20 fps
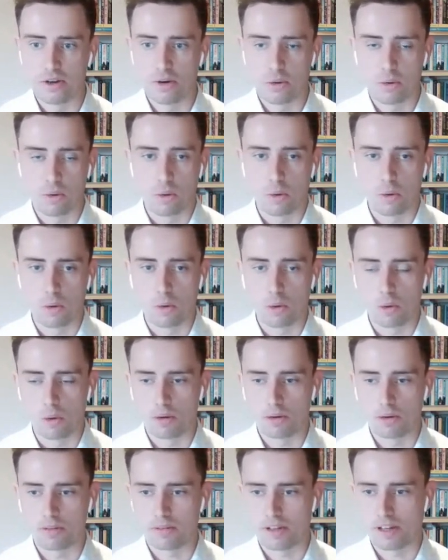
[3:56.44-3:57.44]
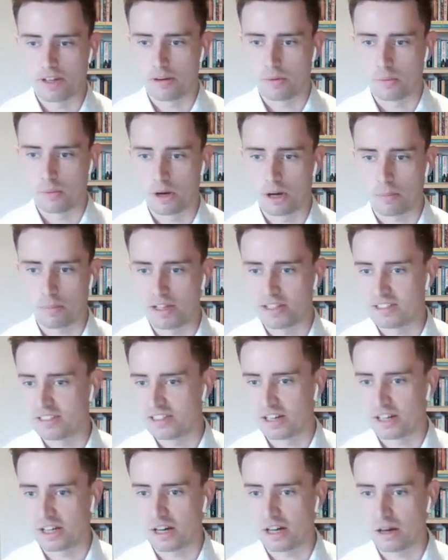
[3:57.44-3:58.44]
or at a workplace in a
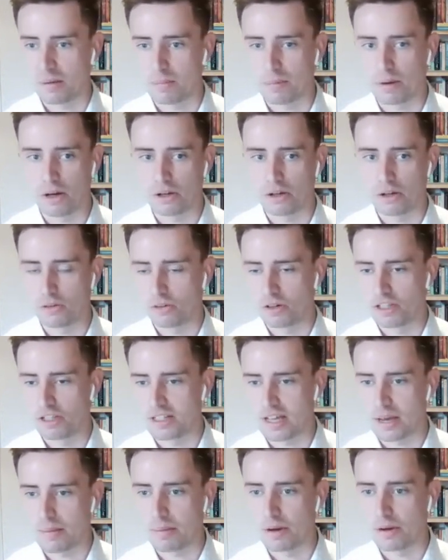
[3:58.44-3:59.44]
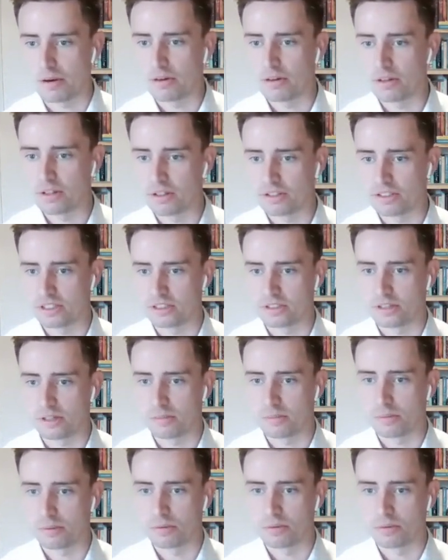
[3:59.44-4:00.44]
car park or at your depot, as an
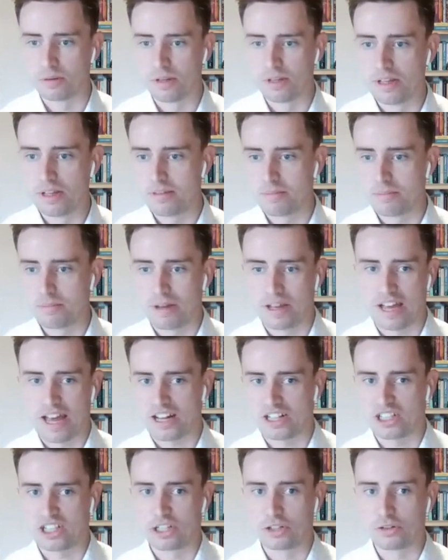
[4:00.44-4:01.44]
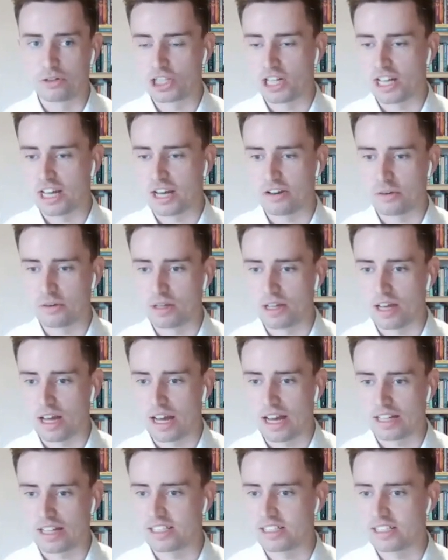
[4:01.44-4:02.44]
example. But actually, crucially, how you
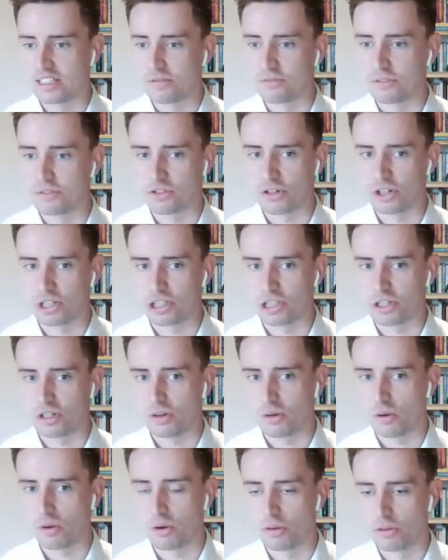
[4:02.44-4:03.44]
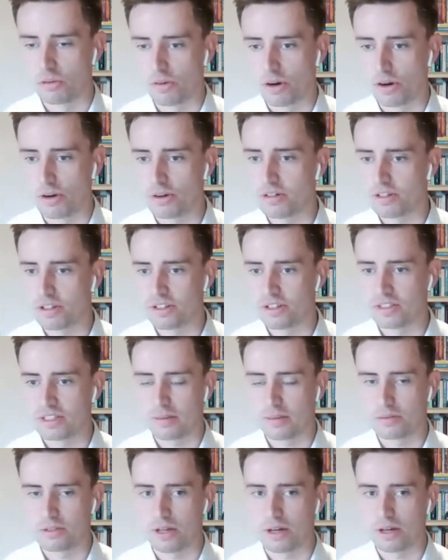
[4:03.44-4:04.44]
access infrastructure on the road at the
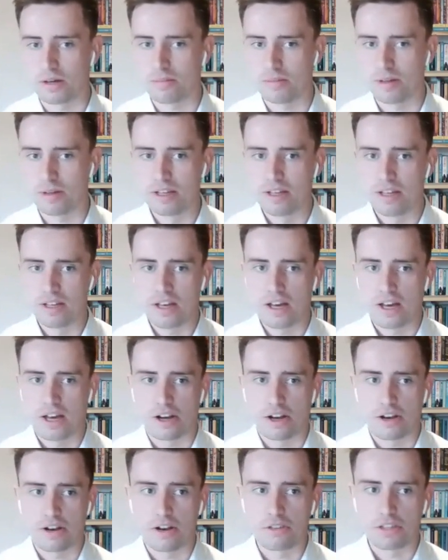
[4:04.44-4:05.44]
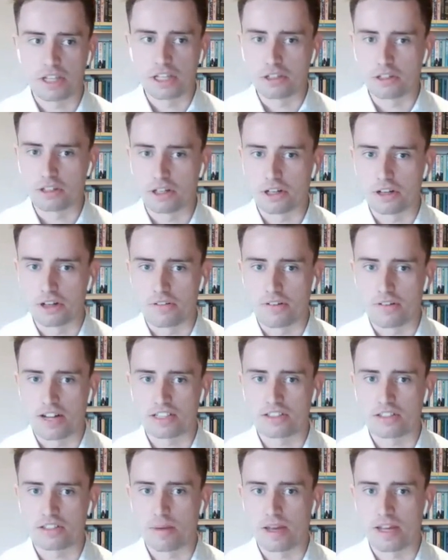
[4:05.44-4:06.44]
same time. And I don't think you can
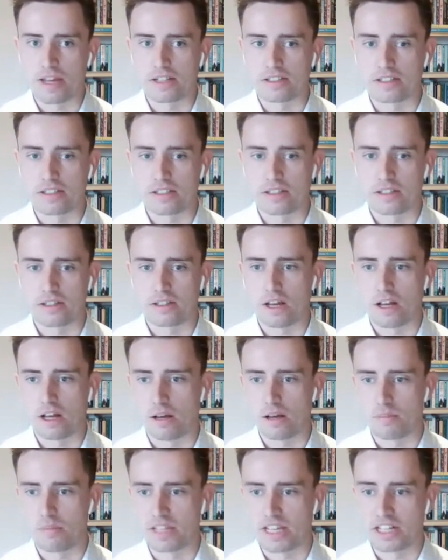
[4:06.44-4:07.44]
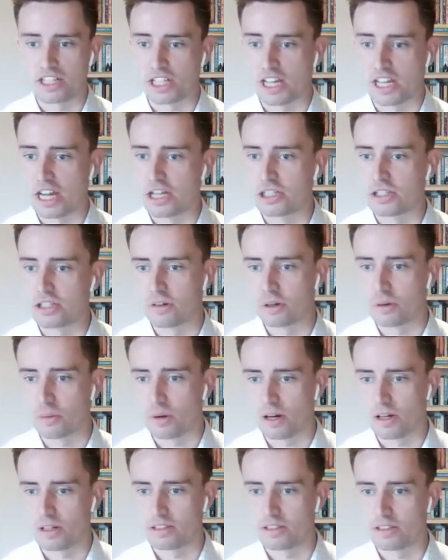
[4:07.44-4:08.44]
underestimate the education
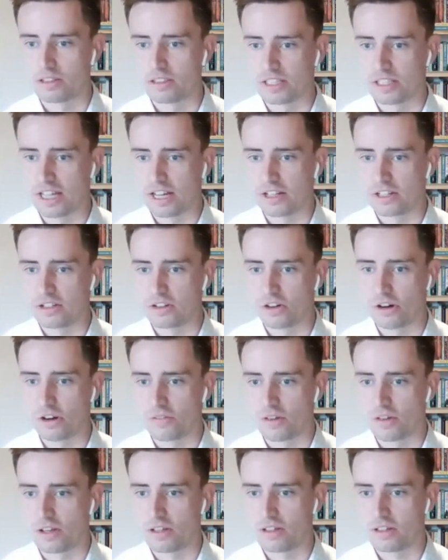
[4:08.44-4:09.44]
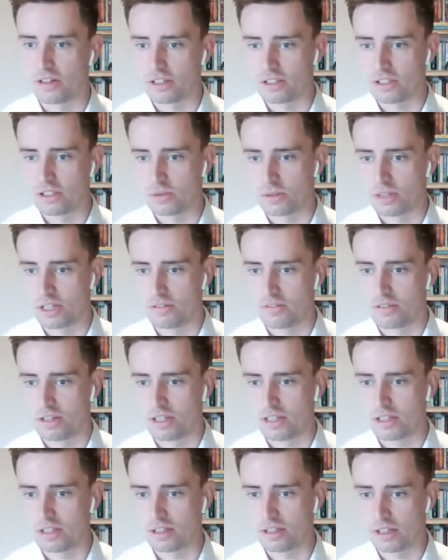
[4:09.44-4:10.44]
required to get a driver into an
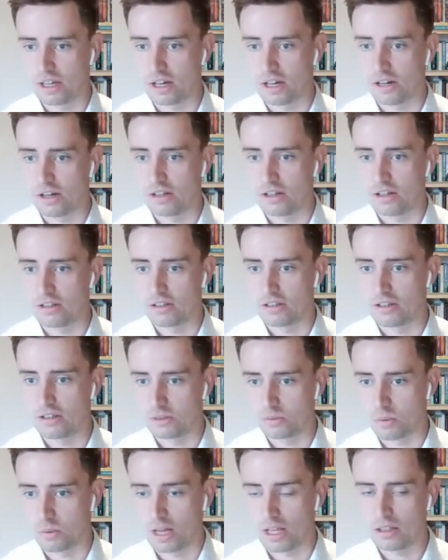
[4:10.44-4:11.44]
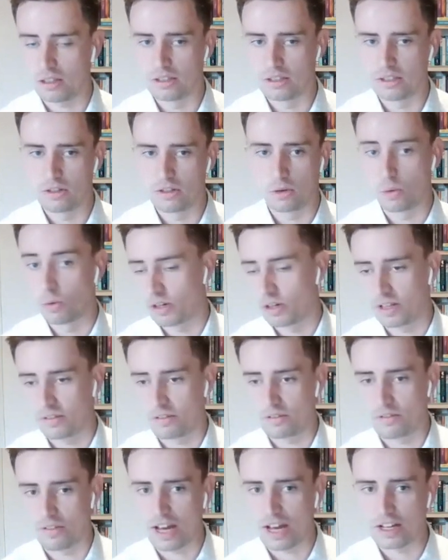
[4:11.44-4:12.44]
EV car as well, or an
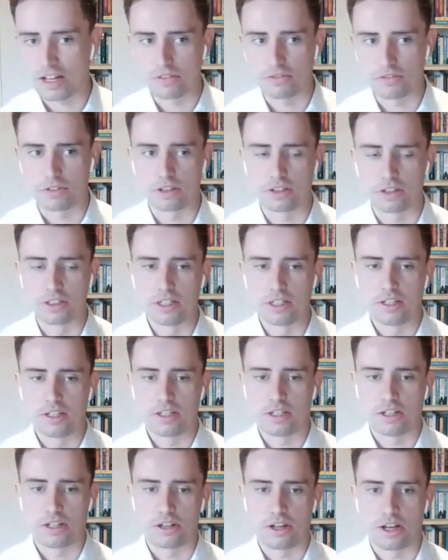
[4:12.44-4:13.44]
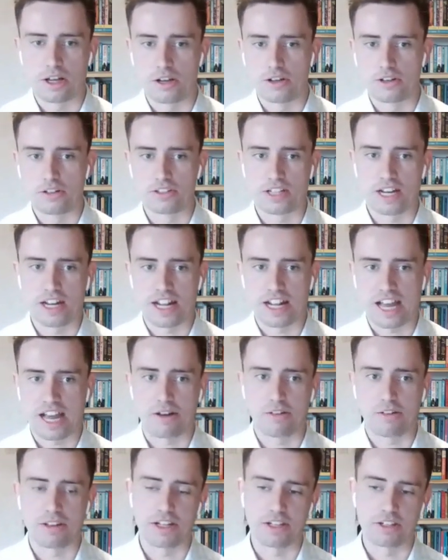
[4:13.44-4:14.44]
EV van even, and understanding
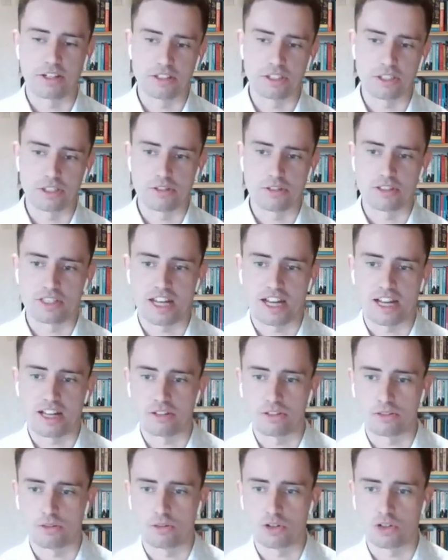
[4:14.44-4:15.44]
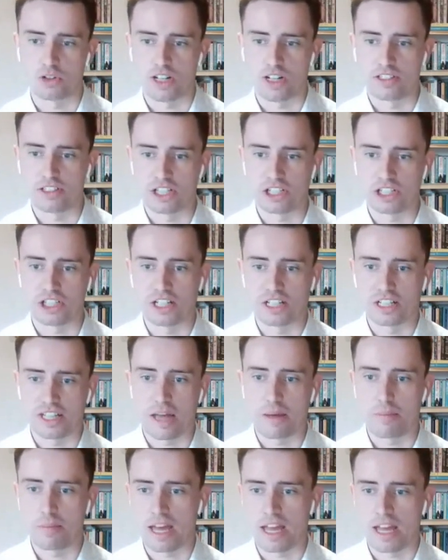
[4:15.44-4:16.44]
how they're going to use that and sort of transitioning
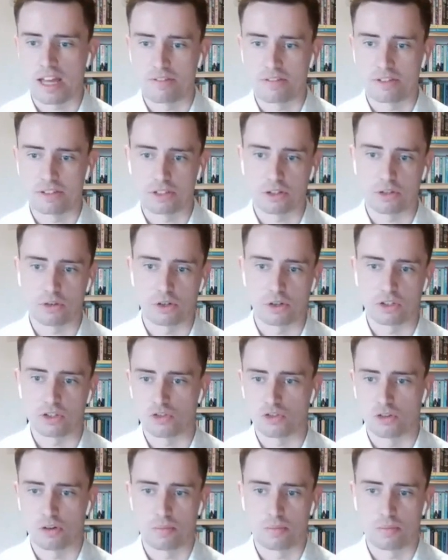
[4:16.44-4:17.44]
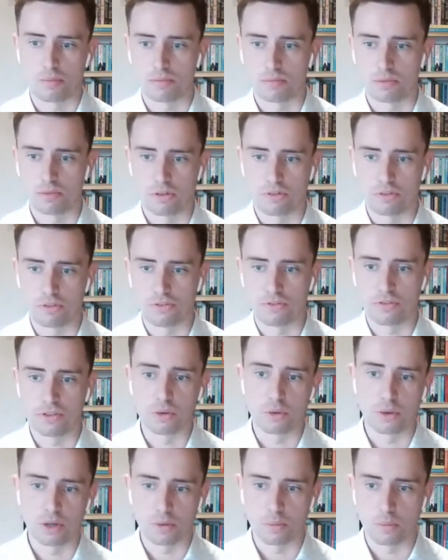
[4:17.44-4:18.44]
their behaviors across from sort of the
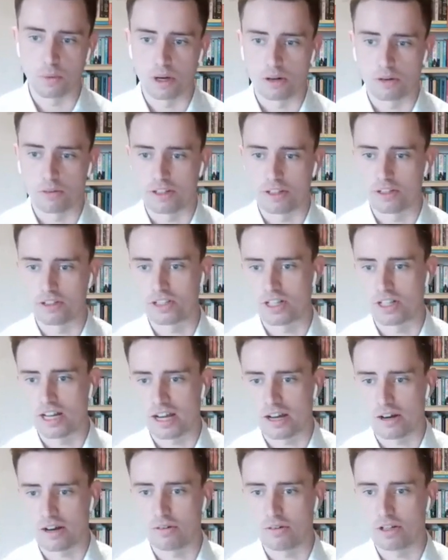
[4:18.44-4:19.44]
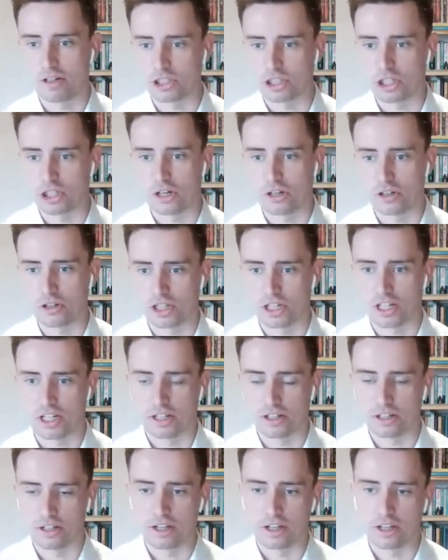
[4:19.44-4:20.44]
fueling world into now a charging
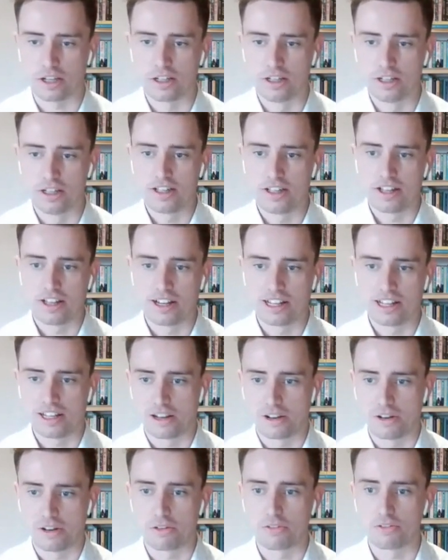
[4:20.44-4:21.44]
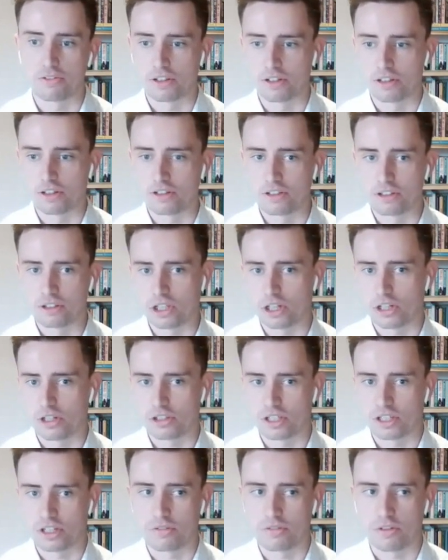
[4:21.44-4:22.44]
and a little and often
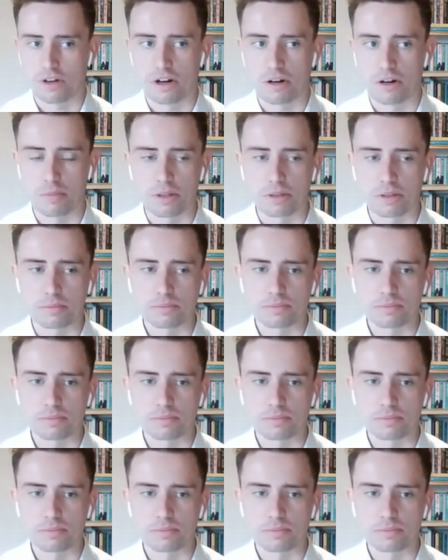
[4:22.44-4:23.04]
charging environment.